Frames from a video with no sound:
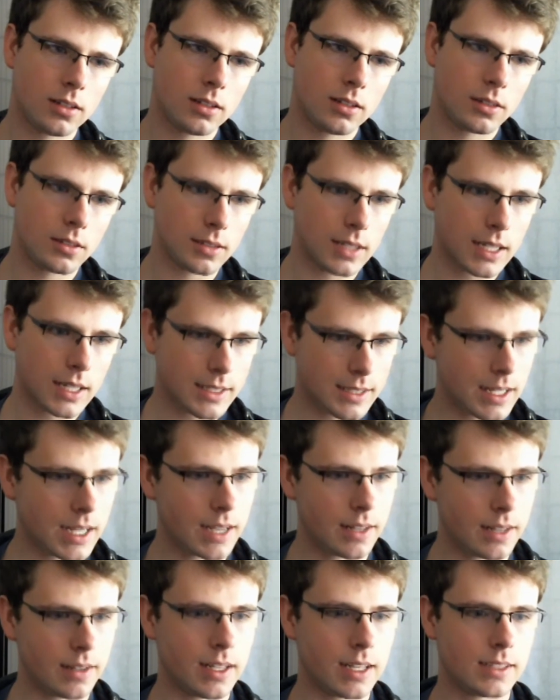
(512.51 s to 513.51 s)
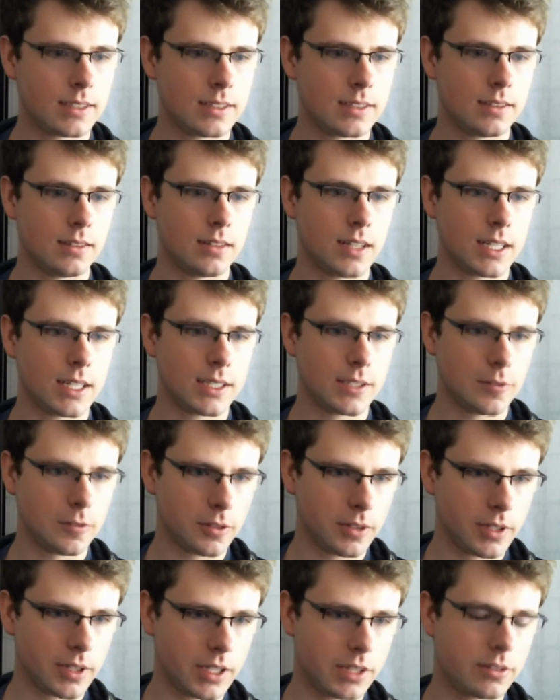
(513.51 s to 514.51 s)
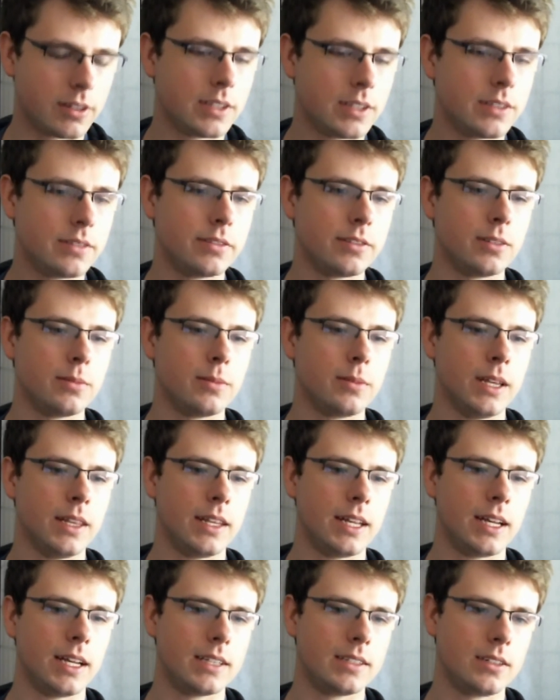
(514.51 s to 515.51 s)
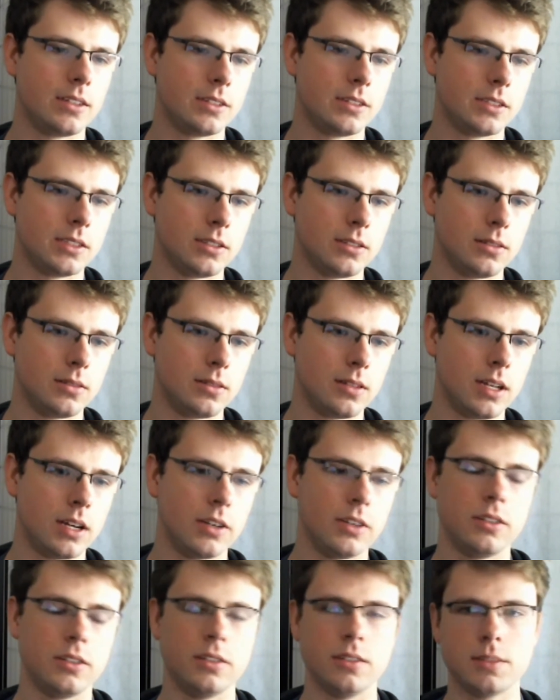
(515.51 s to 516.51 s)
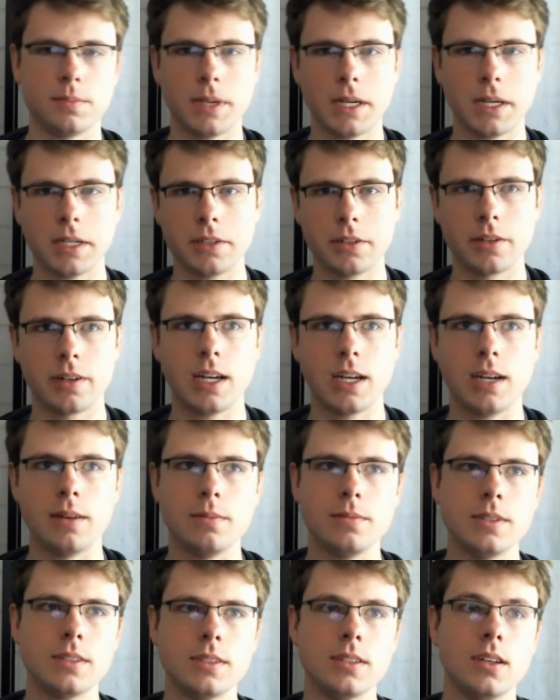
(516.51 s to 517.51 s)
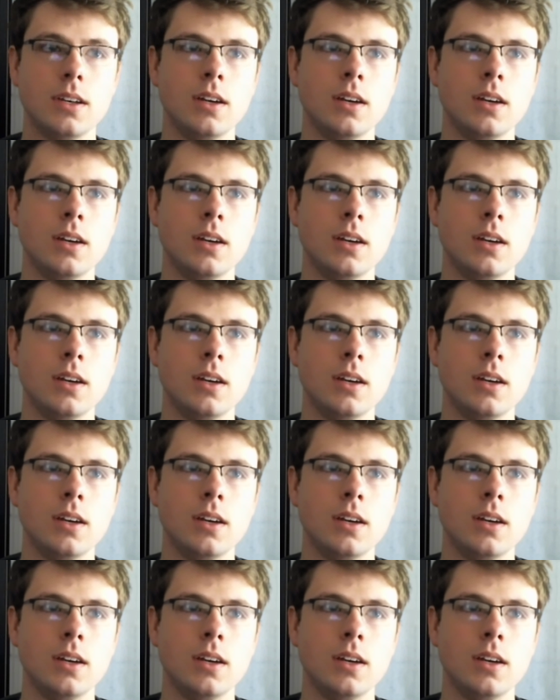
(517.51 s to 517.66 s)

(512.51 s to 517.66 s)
So that's that. That's Fourier transform, and that's also how you do spectrograms.